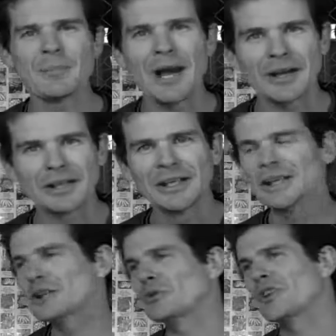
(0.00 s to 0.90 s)
party,
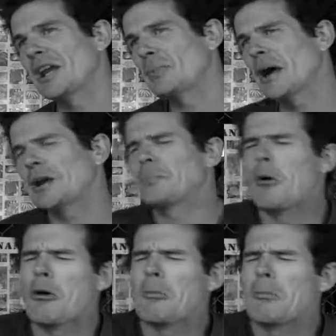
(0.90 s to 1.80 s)
a little tea party.
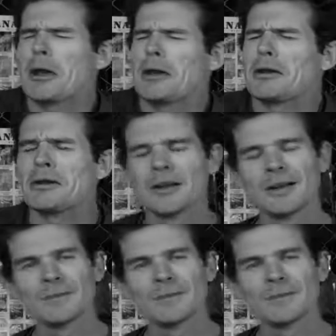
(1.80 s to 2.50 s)
Poor me.